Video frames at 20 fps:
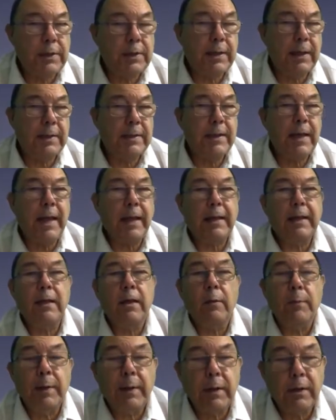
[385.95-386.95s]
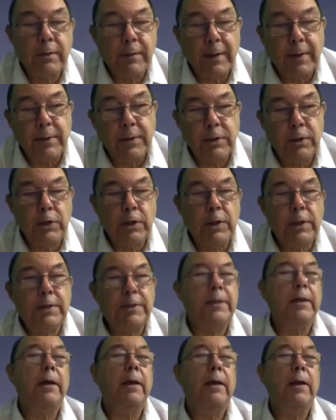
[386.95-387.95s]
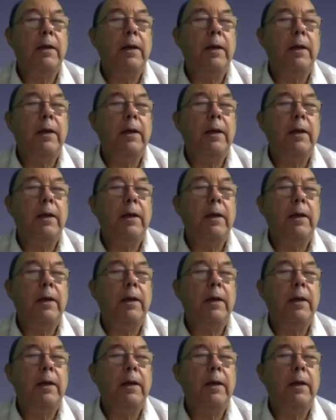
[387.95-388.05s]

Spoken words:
It has economic advantages